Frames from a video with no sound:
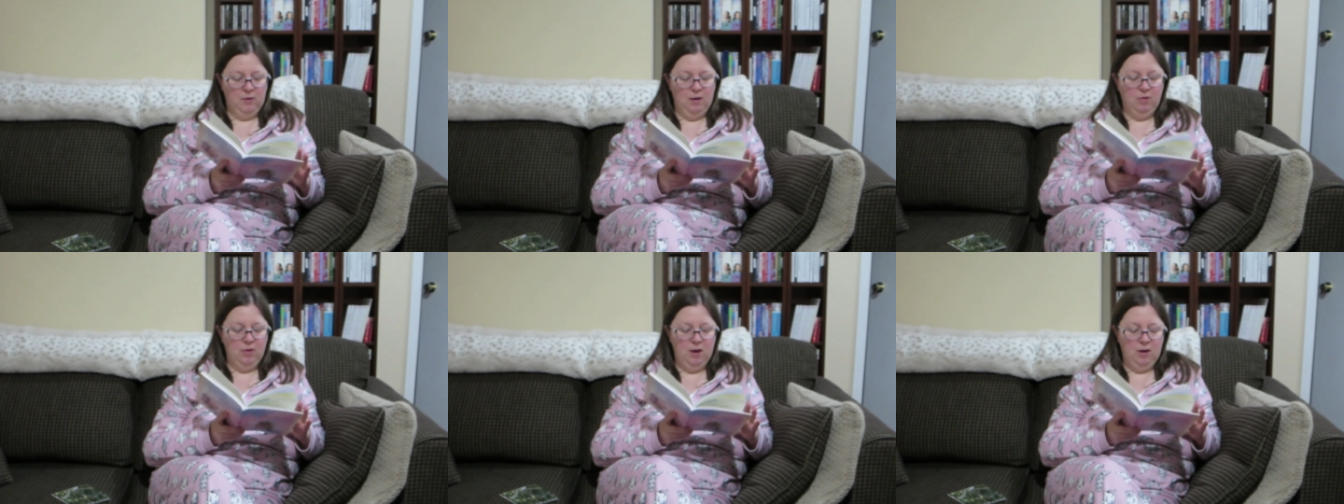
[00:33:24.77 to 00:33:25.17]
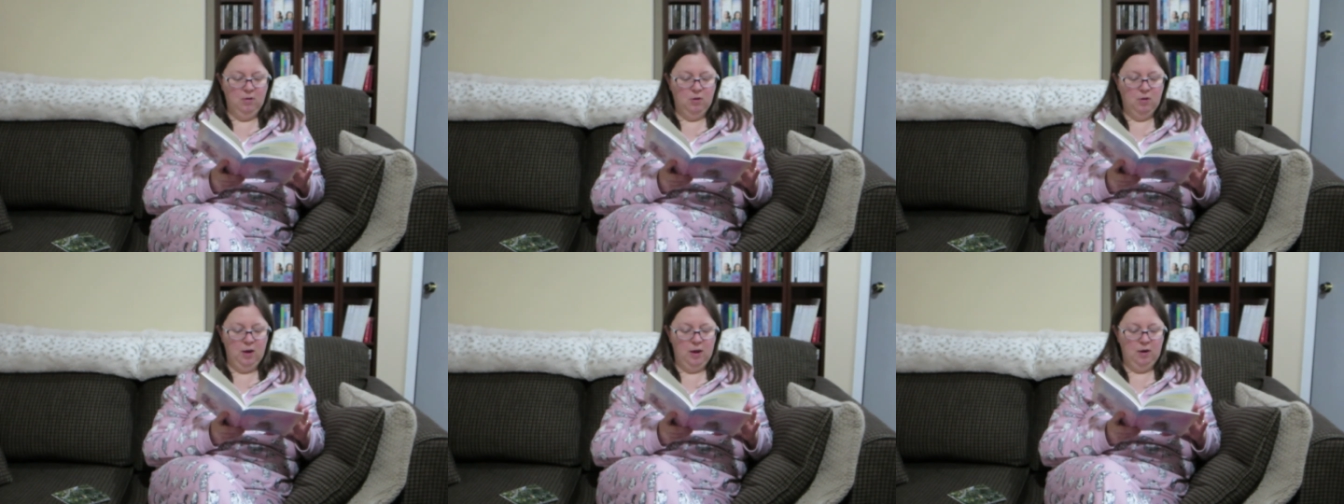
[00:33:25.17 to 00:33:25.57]
I think it
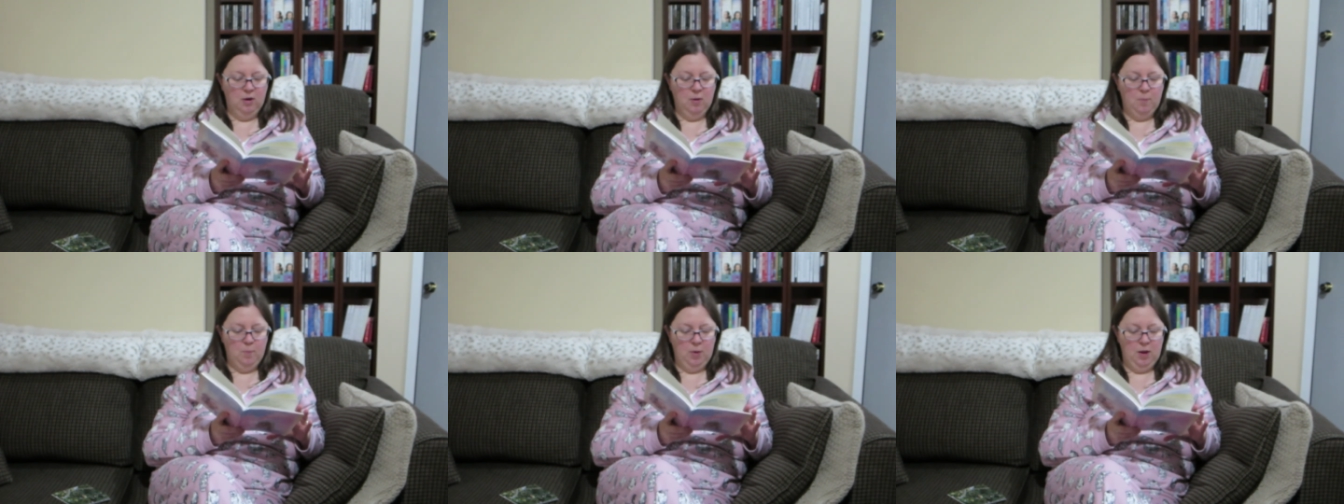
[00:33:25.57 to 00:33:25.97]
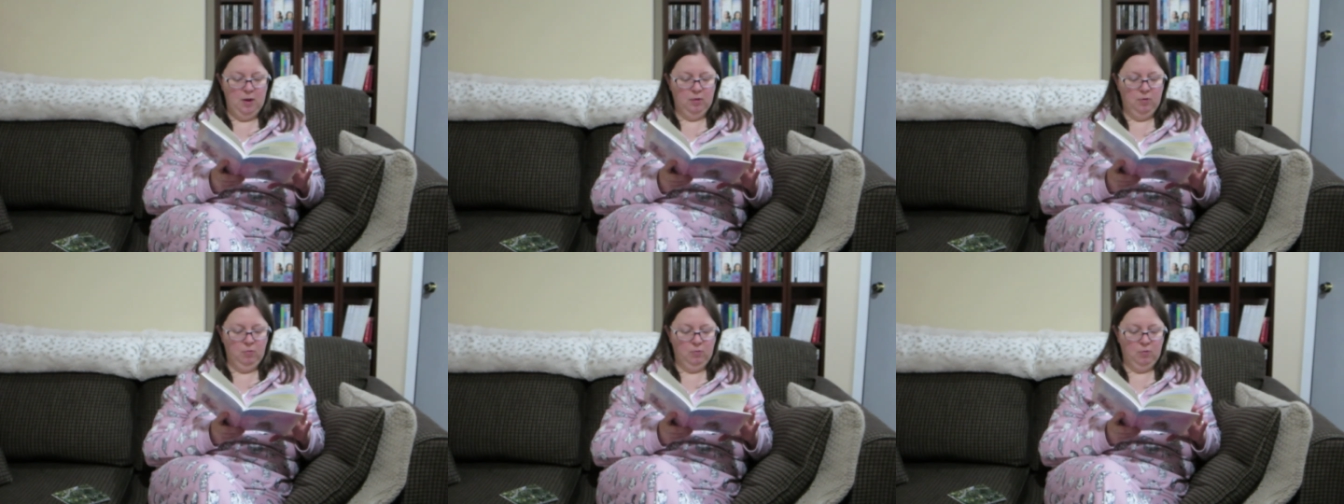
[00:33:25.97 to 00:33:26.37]
will end up
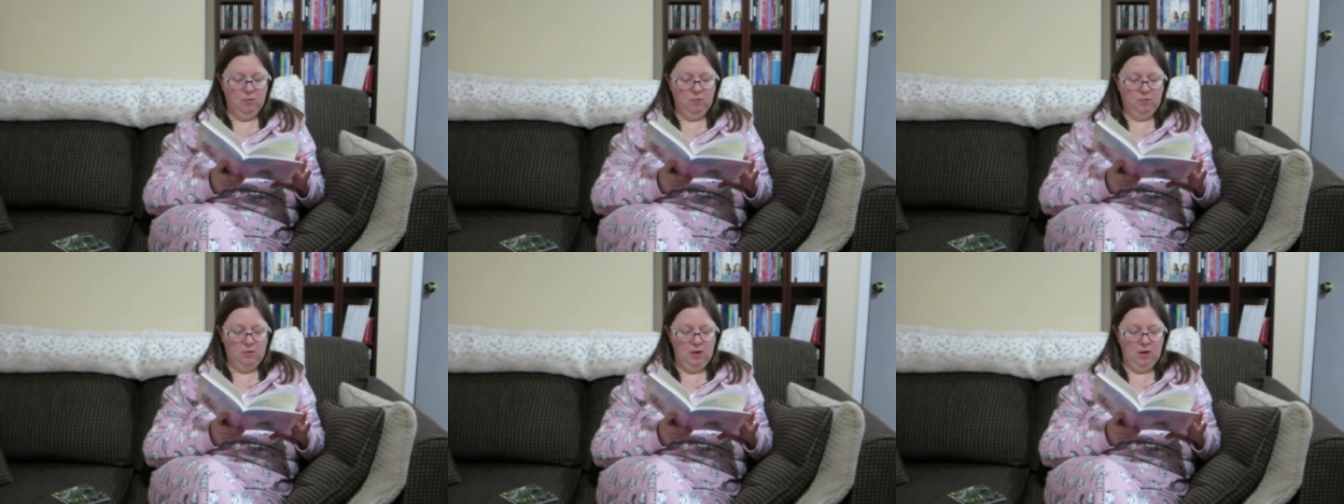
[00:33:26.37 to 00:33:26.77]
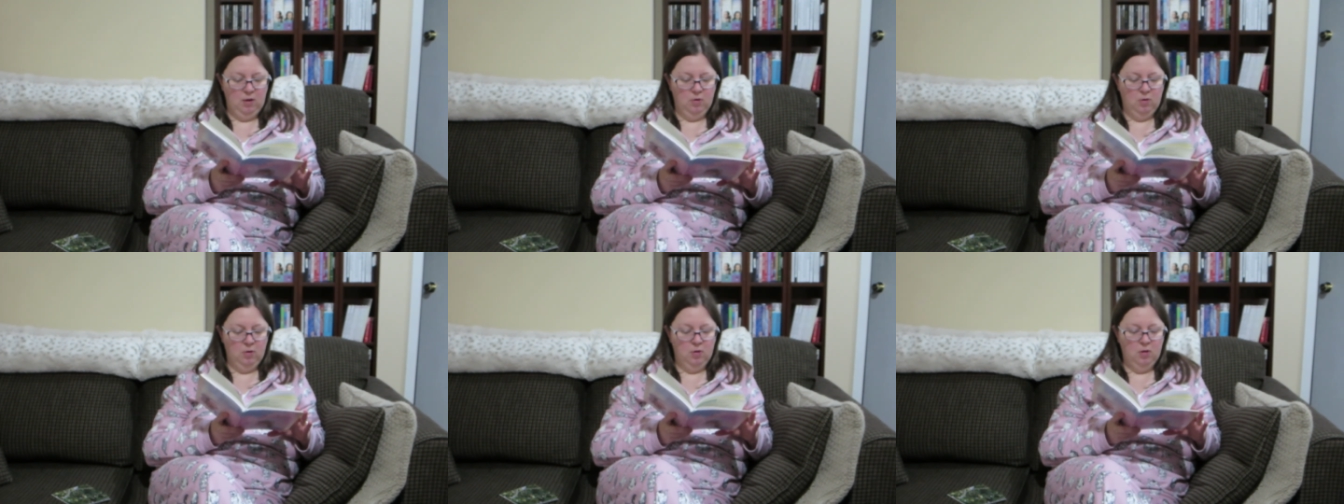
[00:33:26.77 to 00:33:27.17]
being the first
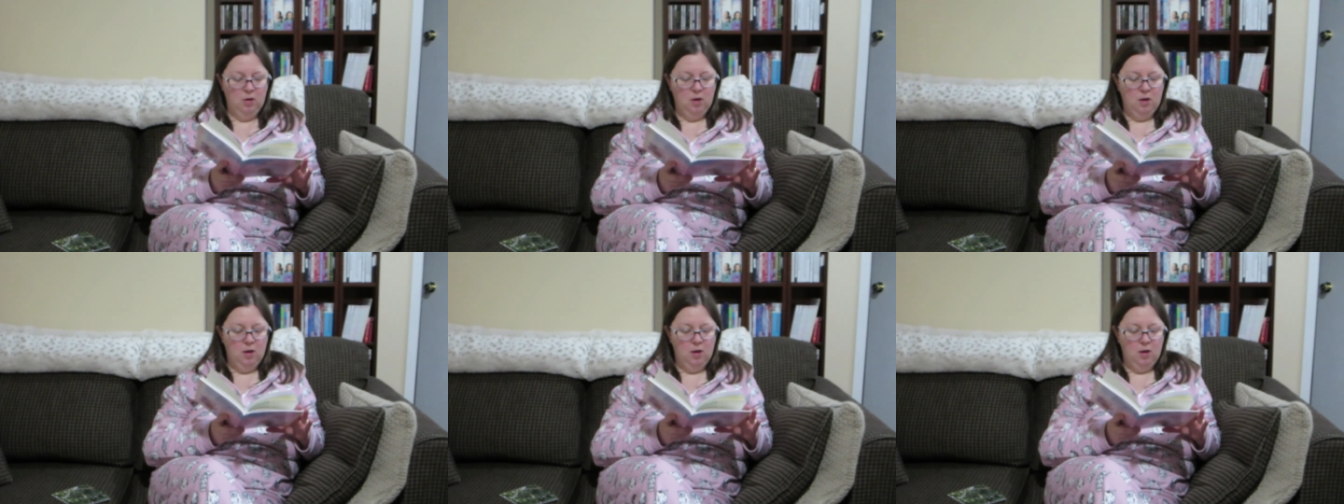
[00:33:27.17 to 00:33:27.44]
single.